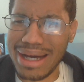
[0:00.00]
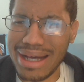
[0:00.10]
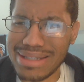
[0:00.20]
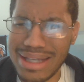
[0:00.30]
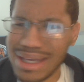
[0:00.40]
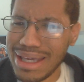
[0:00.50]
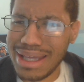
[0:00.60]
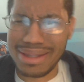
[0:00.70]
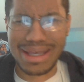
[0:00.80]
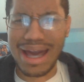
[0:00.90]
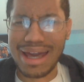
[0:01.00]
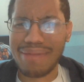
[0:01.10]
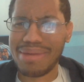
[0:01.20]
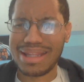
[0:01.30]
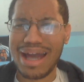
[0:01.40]
Asahi, and
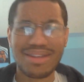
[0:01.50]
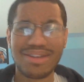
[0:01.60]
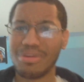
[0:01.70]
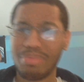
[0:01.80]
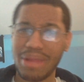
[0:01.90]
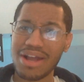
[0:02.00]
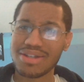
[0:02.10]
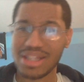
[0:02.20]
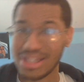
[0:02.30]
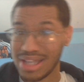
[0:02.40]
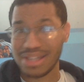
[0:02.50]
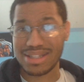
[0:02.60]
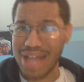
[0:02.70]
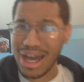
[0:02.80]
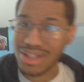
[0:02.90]
Kageyama Hinata, the players, and
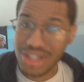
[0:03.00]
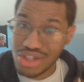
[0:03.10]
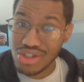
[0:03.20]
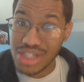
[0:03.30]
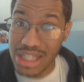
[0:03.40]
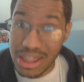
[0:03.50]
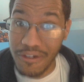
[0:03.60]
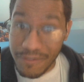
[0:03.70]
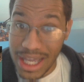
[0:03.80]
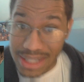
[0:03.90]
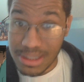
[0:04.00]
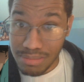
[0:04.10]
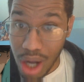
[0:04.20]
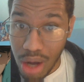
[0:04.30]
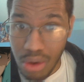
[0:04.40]
Tanaka? Did you see their faces,
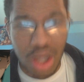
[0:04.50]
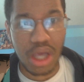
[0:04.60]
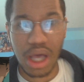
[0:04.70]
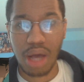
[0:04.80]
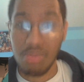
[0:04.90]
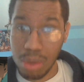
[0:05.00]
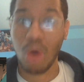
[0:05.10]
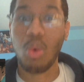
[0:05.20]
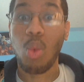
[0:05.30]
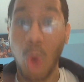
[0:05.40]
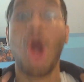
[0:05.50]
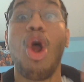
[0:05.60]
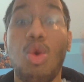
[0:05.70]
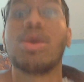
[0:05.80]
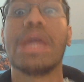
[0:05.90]
bro? Bro,
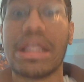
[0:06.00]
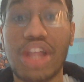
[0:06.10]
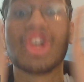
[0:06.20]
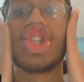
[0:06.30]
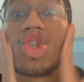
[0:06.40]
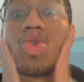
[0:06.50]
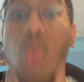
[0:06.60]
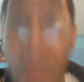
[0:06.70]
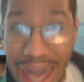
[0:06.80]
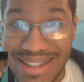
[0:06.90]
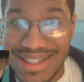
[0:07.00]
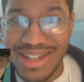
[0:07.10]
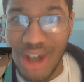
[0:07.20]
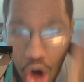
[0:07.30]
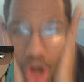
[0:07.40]
worried, sweats
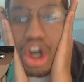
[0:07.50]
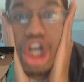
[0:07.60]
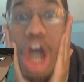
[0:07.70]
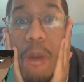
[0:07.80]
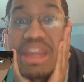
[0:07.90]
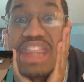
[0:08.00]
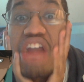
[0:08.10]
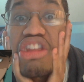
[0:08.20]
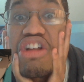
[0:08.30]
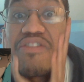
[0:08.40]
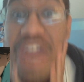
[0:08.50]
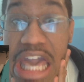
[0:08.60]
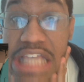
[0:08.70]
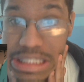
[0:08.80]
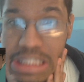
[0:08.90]
coming down their
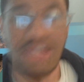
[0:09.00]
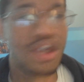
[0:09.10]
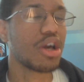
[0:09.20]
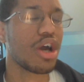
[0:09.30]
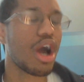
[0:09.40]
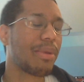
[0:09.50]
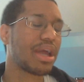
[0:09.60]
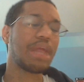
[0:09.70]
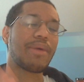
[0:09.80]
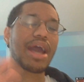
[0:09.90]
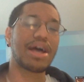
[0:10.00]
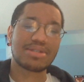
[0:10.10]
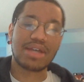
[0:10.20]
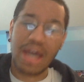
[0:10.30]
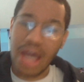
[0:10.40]
faces. But anyway,
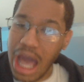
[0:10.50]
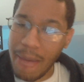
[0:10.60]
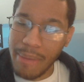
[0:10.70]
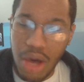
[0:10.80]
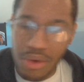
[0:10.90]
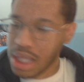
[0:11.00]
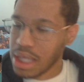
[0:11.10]
guys, I'm out.